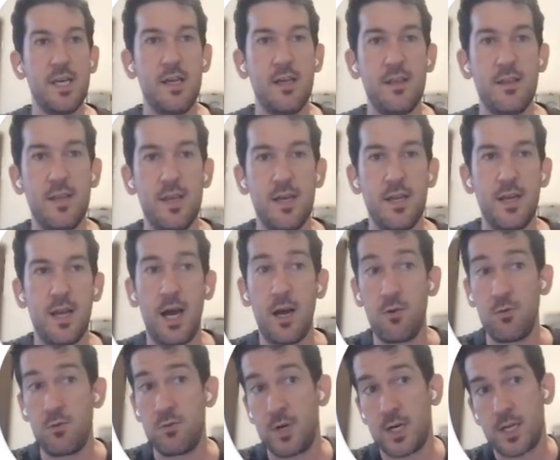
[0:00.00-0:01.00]
a
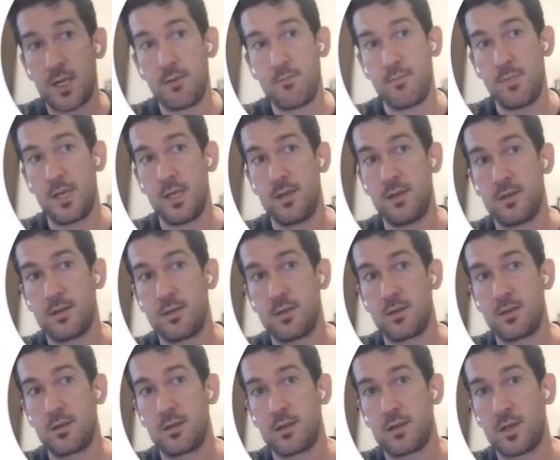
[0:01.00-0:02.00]
course
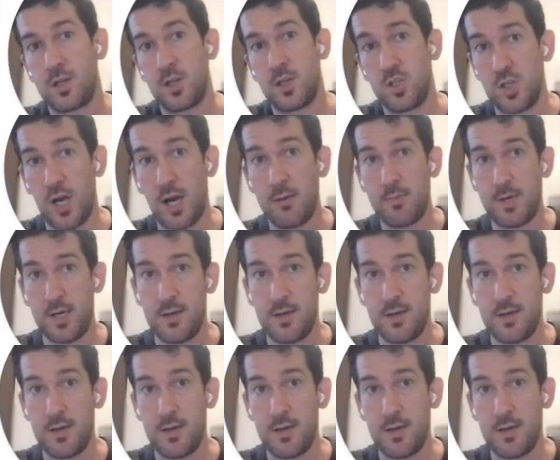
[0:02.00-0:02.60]
or community that